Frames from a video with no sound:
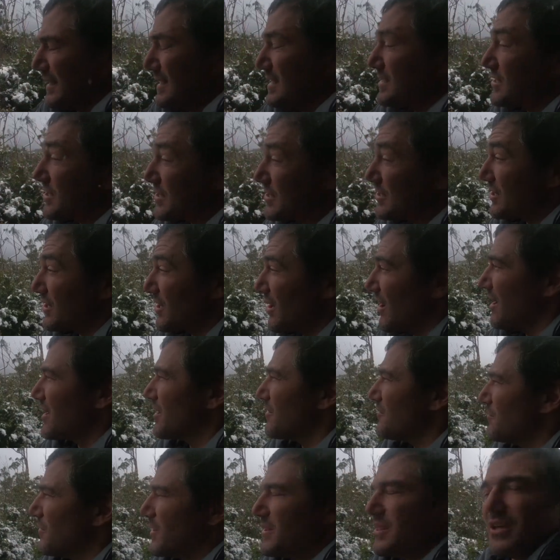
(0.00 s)
this is the
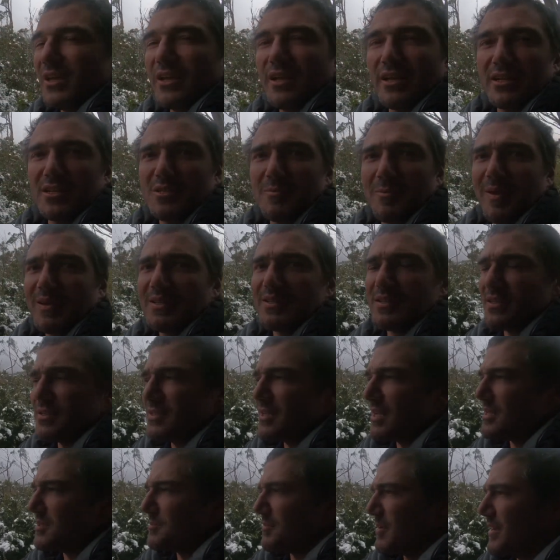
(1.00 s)
kind of weather you can expect in
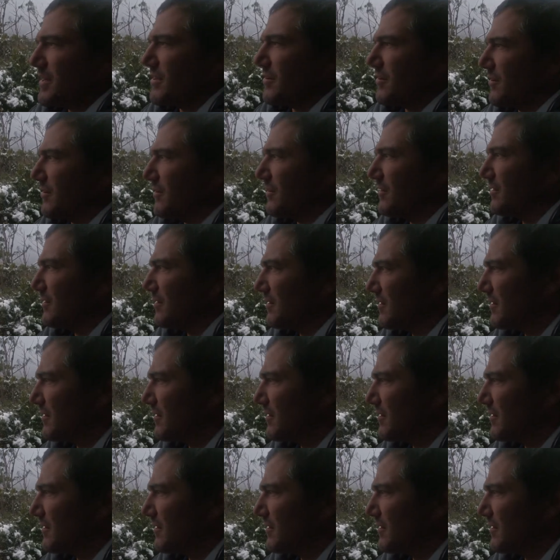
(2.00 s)
Tasmania, and